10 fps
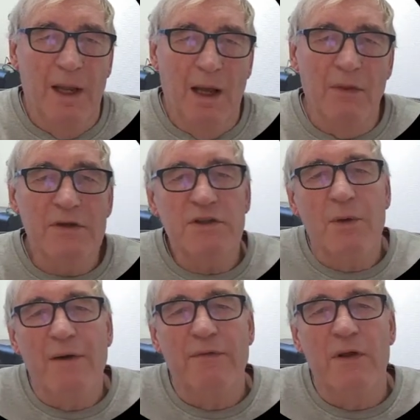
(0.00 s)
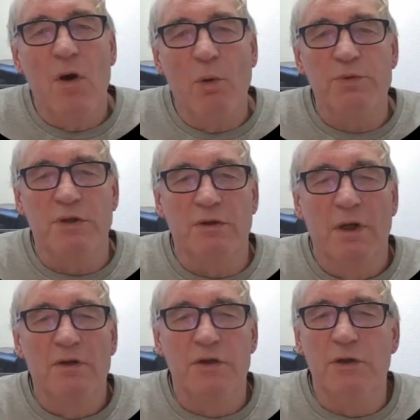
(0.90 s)
and thus you have the option
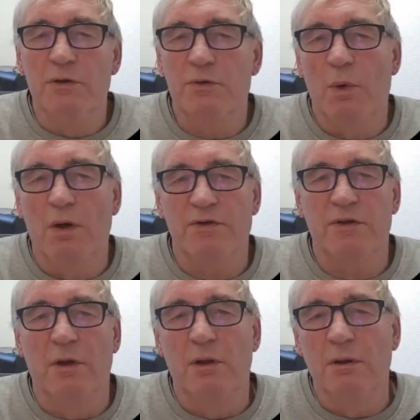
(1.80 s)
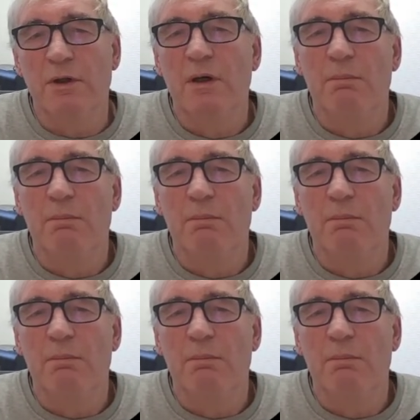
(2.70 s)
to use what's called